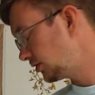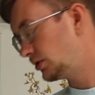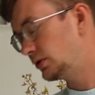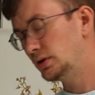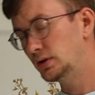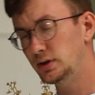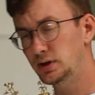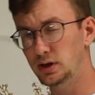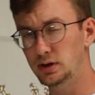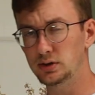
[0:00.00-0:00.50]
So
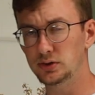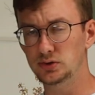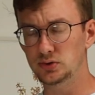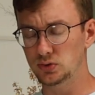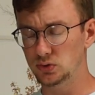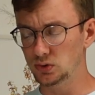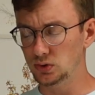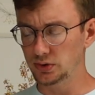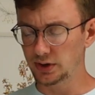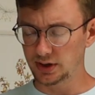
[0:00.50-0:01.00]
then the other
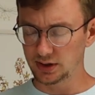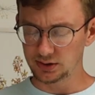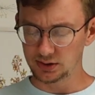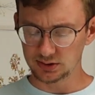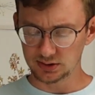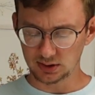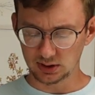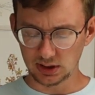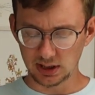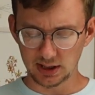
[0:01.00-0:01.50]
tool that I
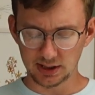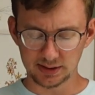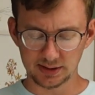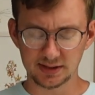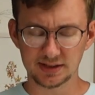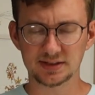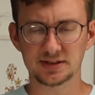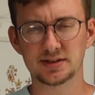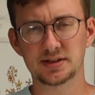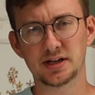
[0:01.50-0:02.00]
use a lot at
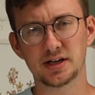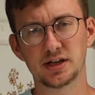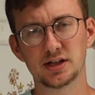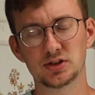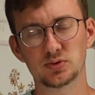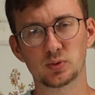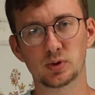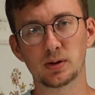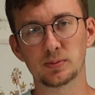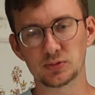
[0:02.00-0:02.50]
this
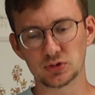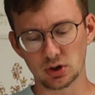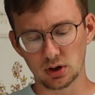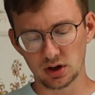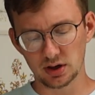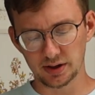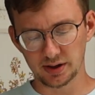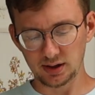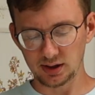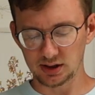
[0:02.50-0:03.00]
stage when I'm
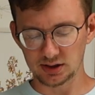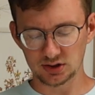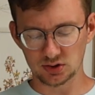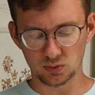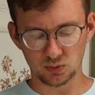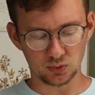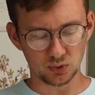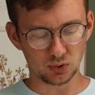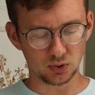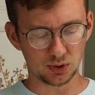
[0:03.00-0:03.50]
drawing is a
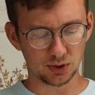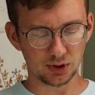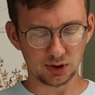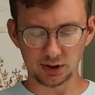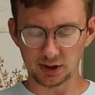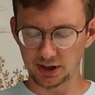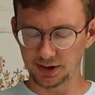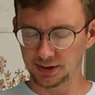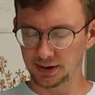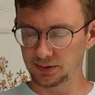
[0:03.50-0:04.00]

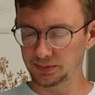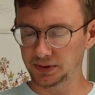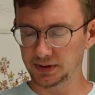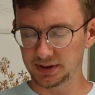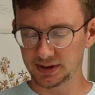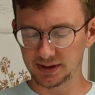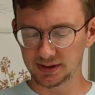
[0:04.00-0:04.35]
ruler, and I really